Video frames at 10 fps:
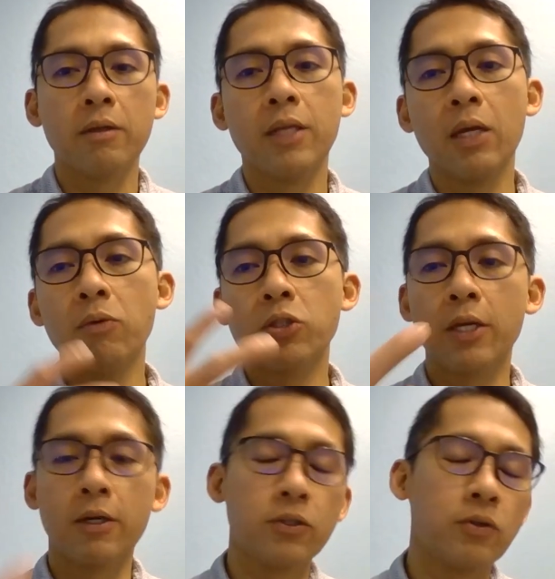They will
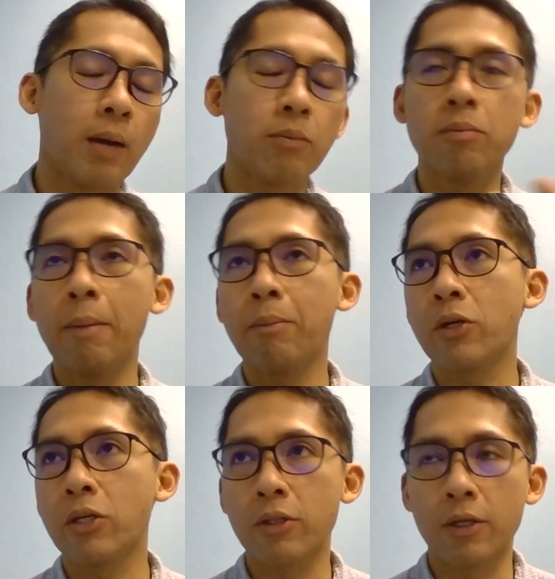tell you, I'm
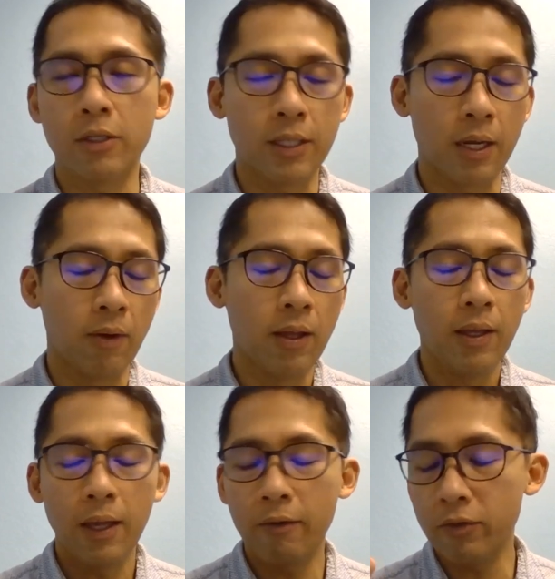remembering things now.
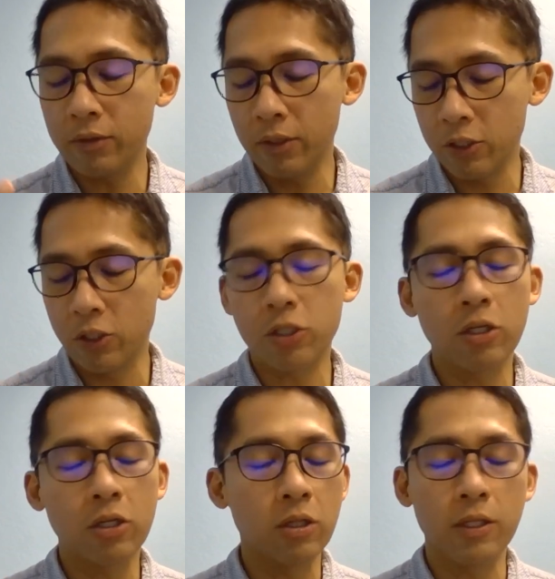Everything's
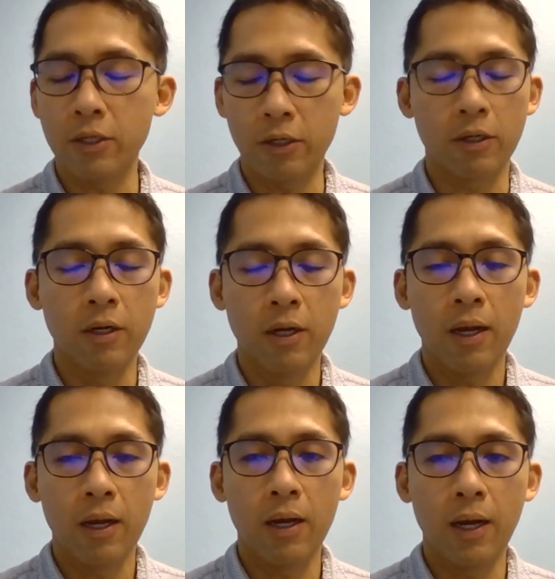just clear.
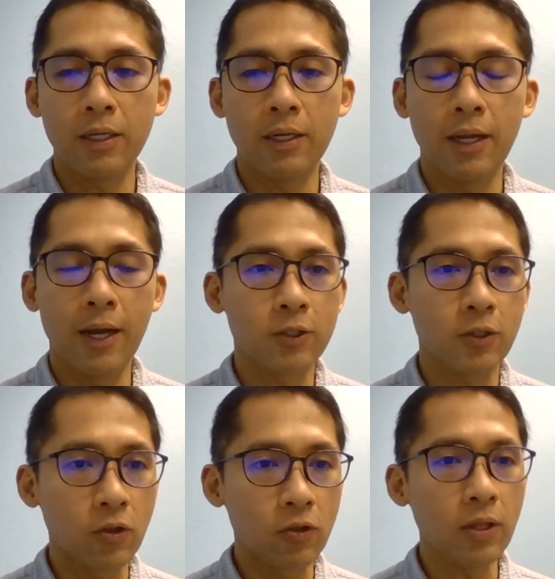Uh, I can
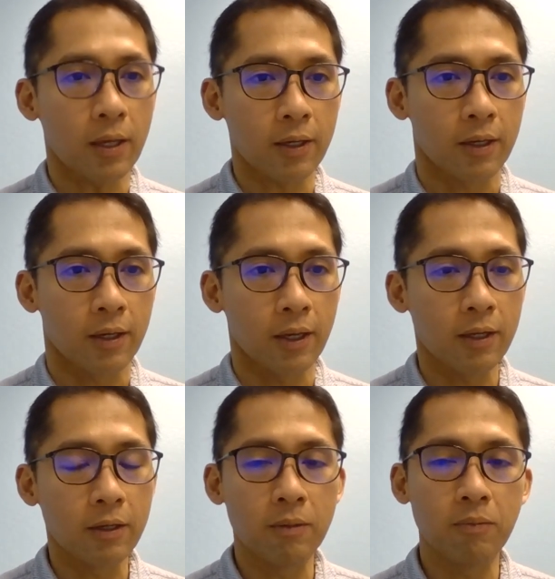actually think
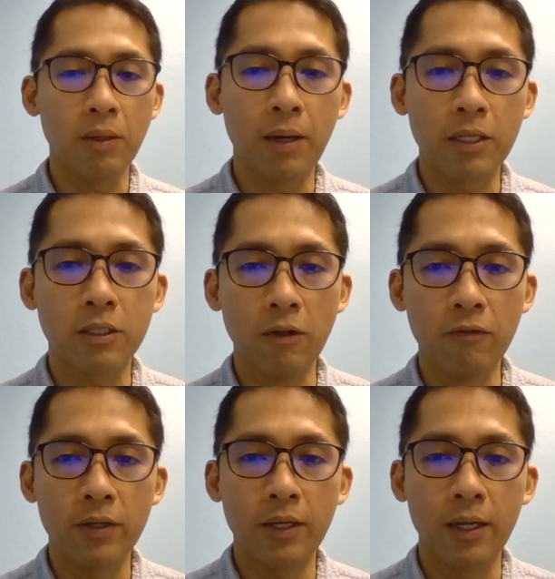and then be
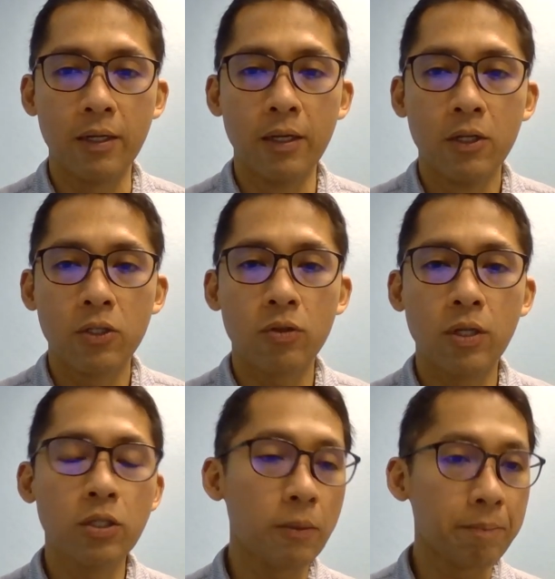myself again. So
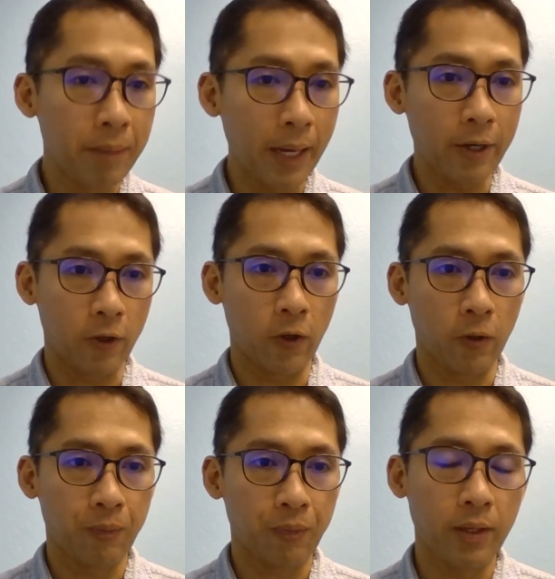these are better
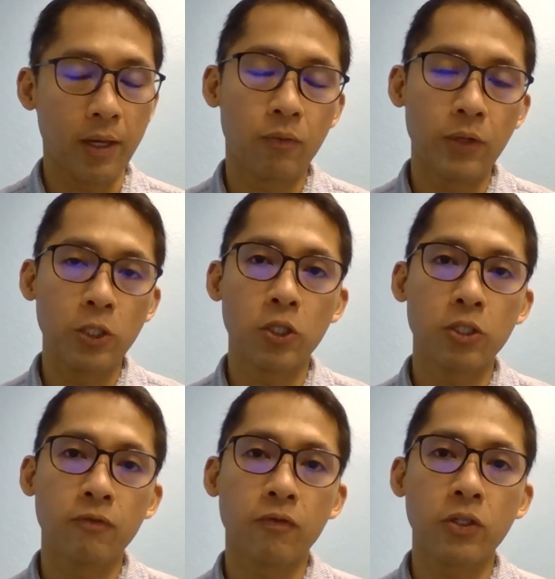uh,
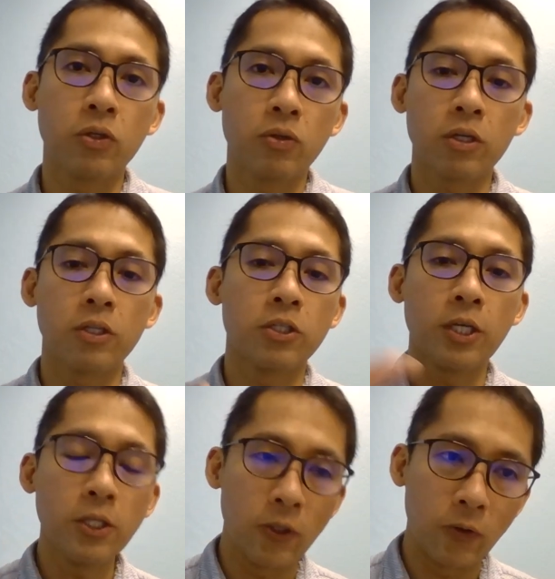reasons for you to
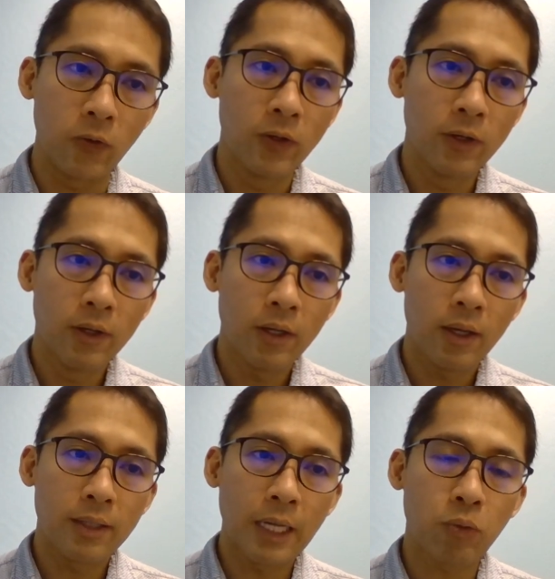continue.
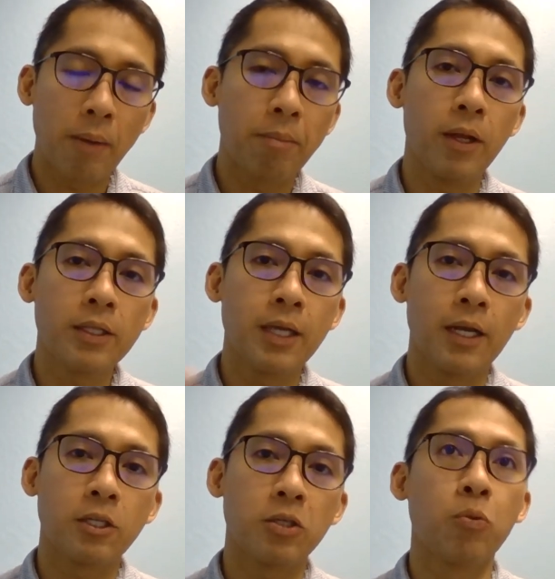And that's why blood
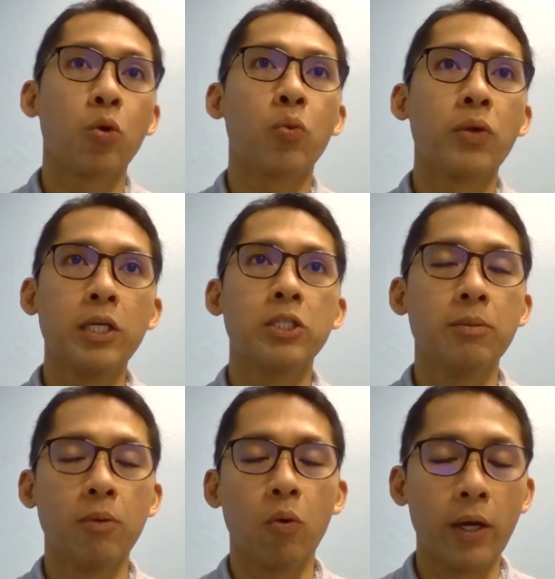test is a more
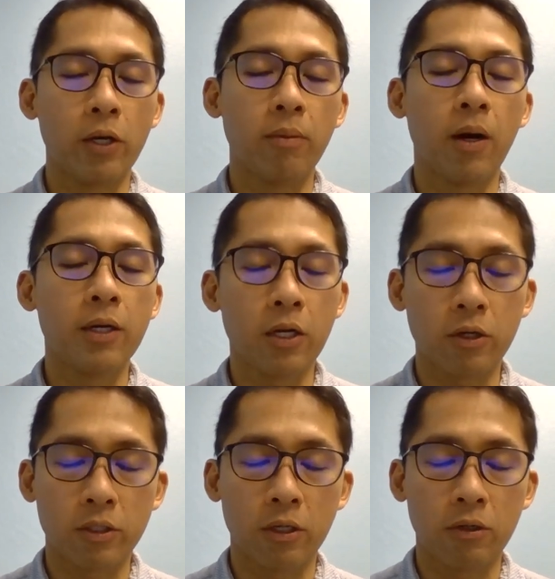reasonable way to
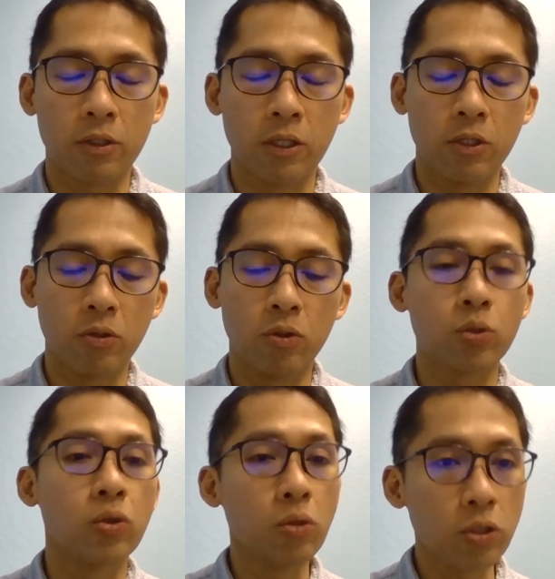monitor the
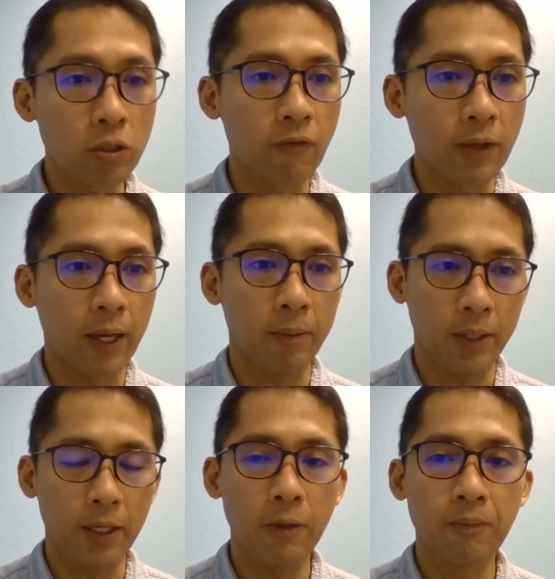continuous use of
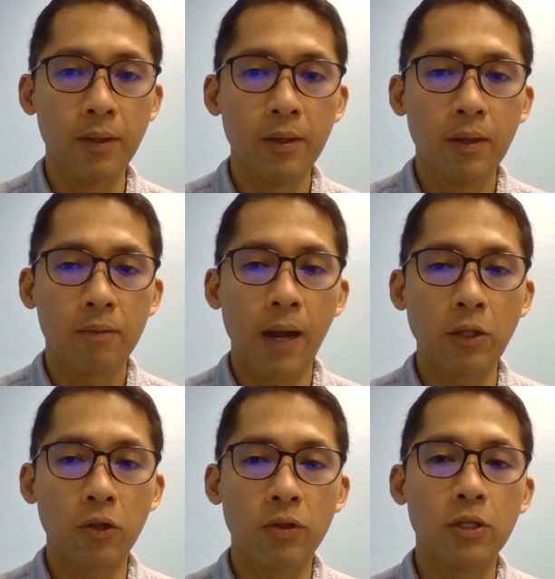VIP
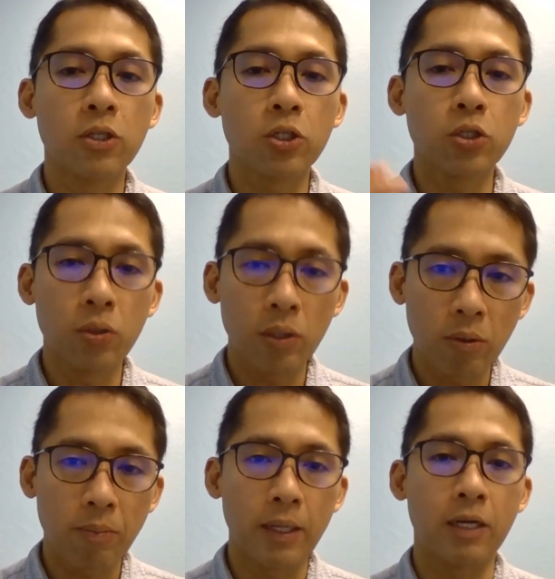rather than just doing
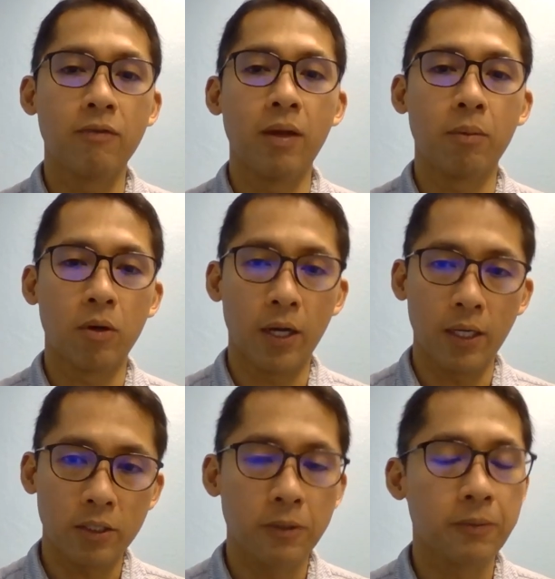repetitive
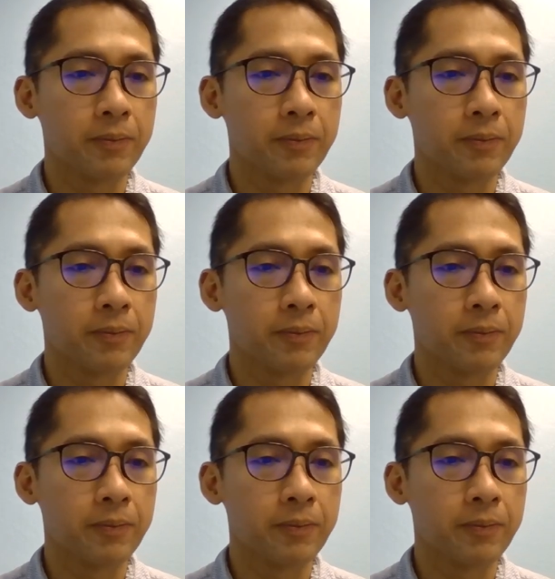MRIs.